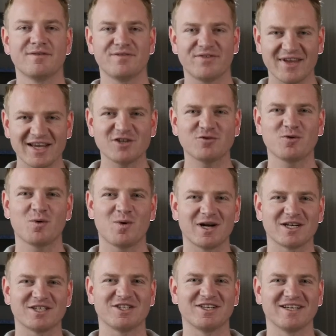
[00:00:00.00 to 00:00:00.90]
Thanks for
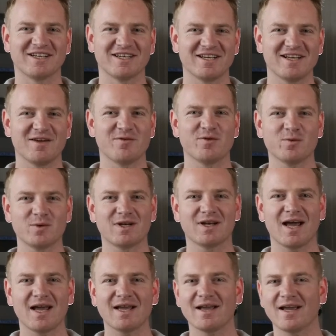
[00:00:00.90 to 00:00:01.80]
watching. If you would
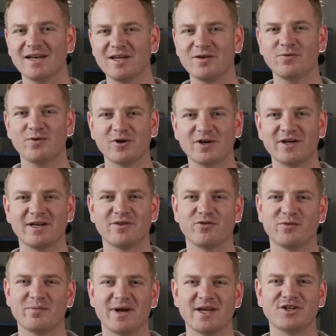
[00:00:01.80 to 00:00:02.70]
like any further
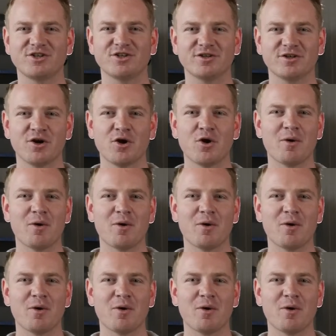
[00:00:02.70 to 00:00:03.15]
information,